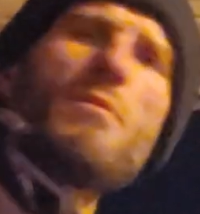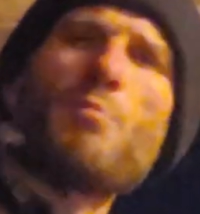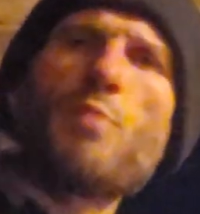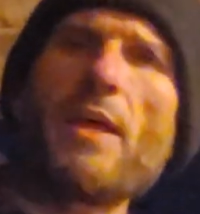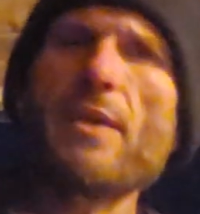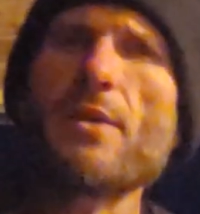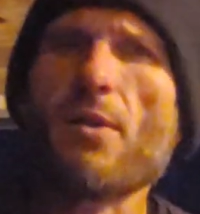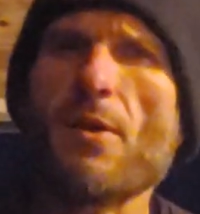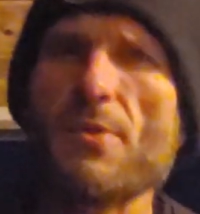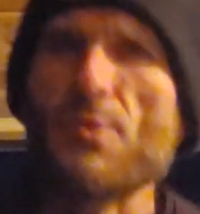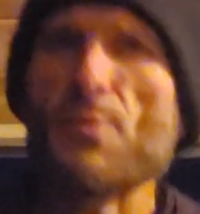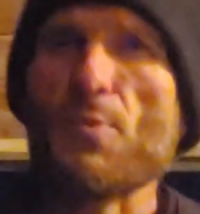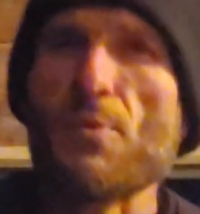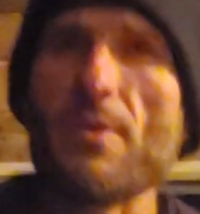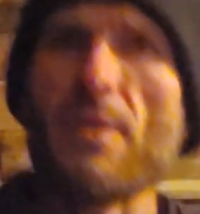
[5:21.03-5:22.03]
playing
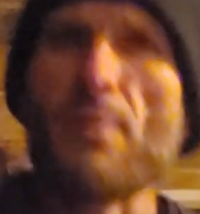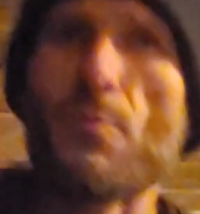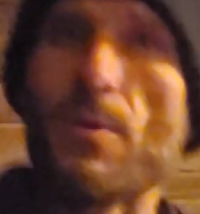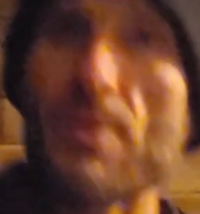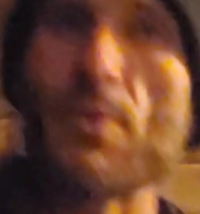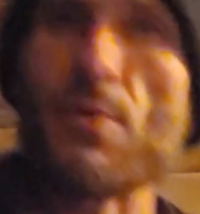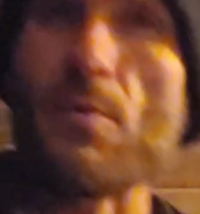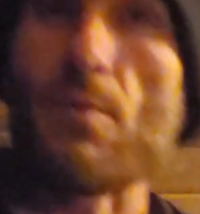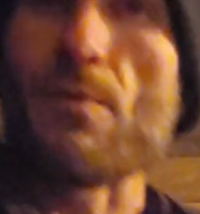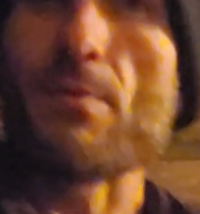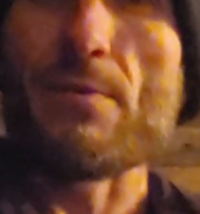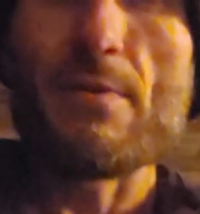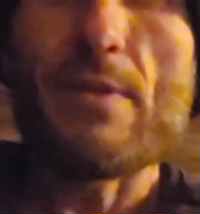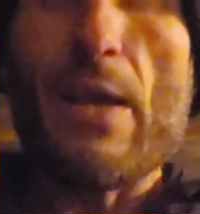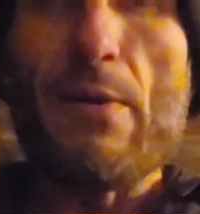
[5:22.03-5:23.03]
cards were the original
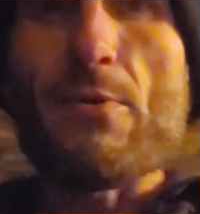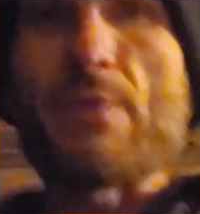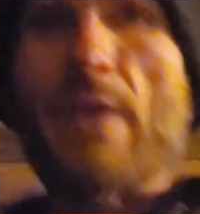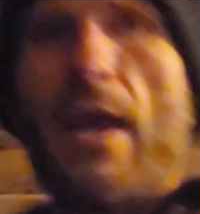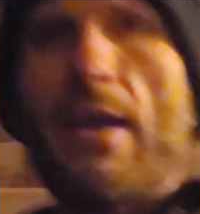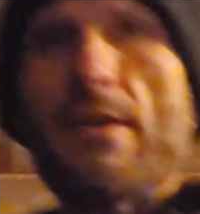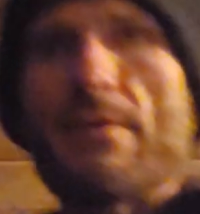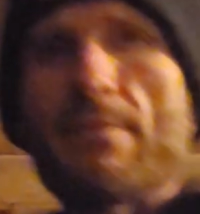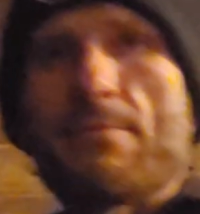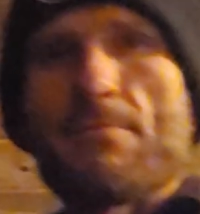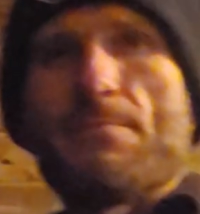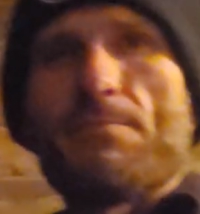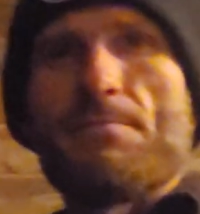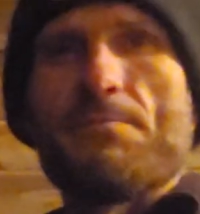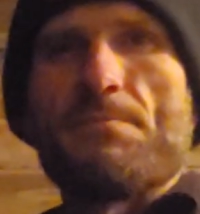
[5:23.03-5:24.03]
tarot deck?
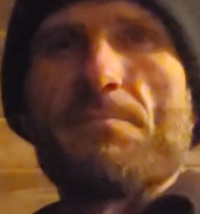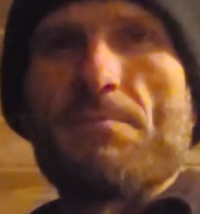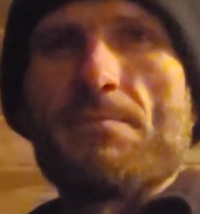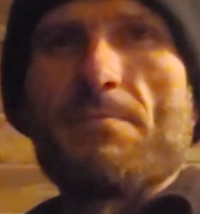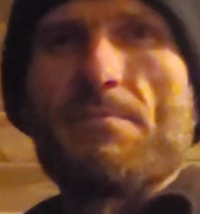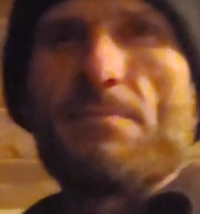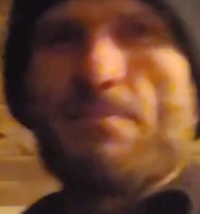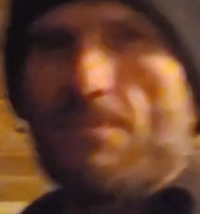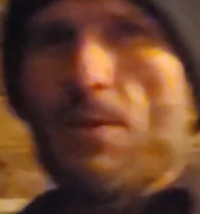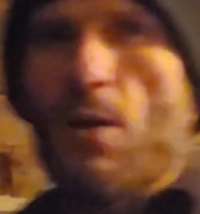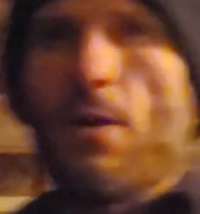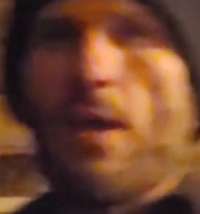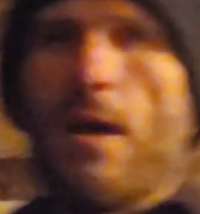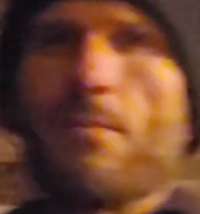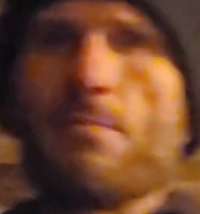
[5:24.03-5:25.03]

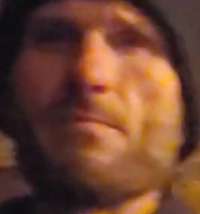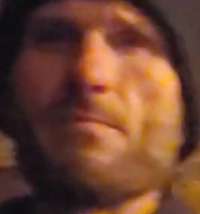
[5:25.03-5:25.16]
Oh yeah.